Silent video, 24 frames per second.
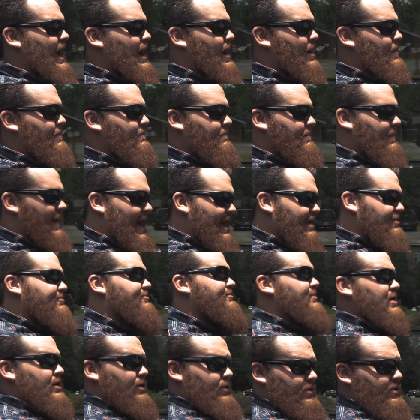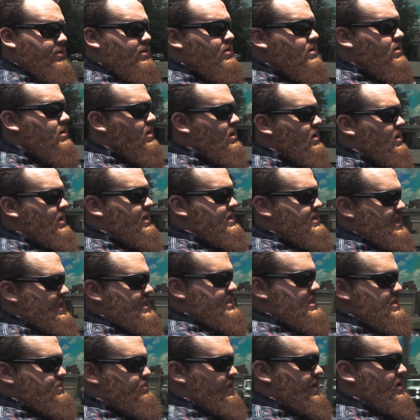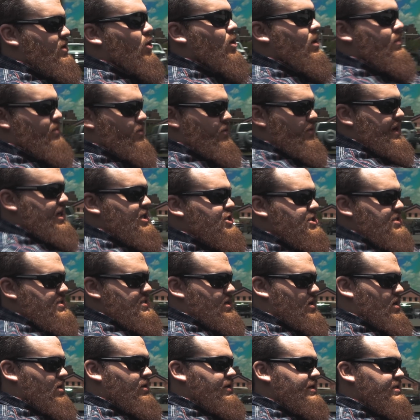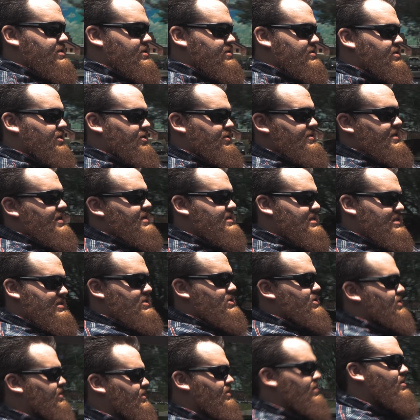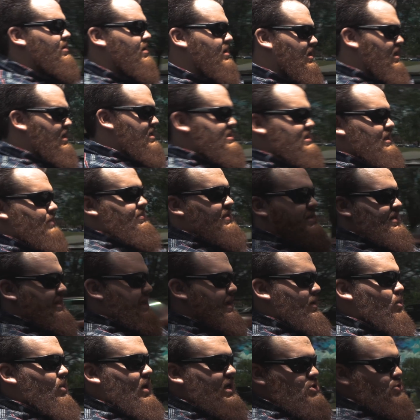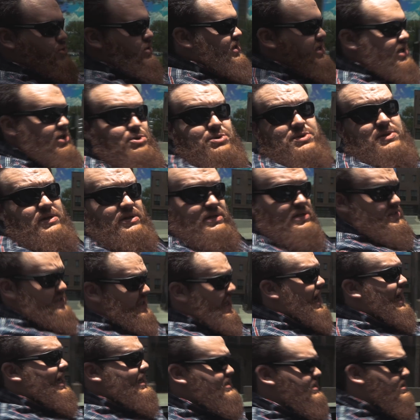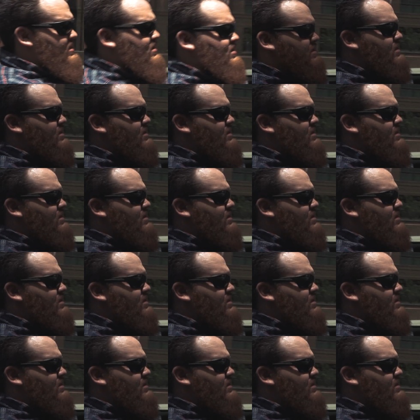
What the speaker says: my fear is that these big corporations are going to turn this into something that Wedgewood Houston is not.